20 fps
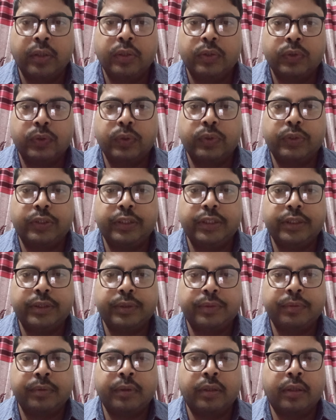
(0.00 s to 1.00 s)
So
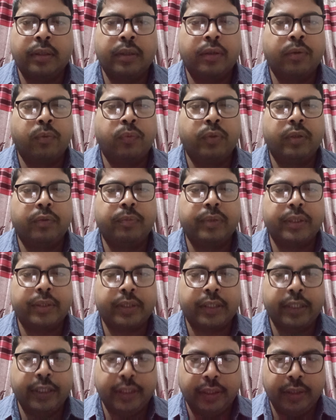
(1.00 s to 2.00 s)
this will be
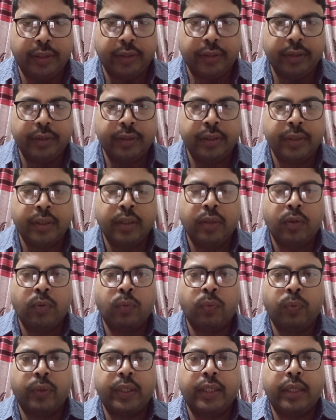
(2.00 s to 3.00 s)
clearer
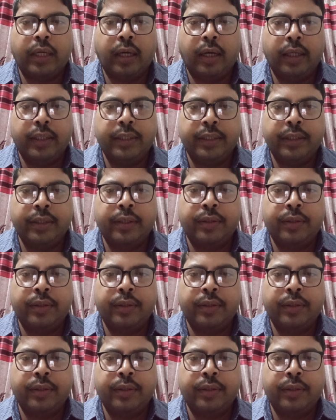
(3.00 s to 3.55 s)
when I